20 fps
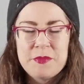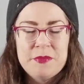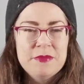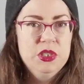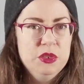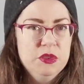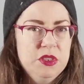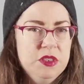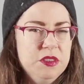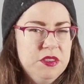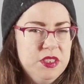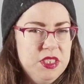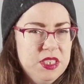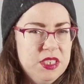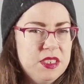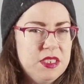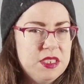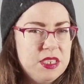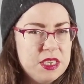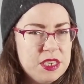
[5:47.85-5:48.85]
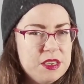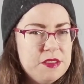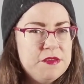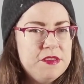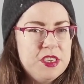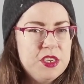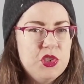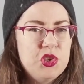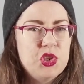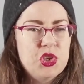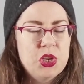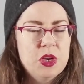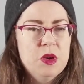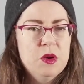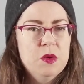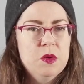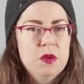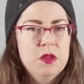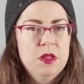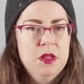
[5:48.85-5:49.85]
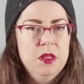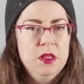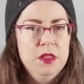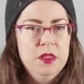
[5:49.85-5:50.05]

So there's this TV show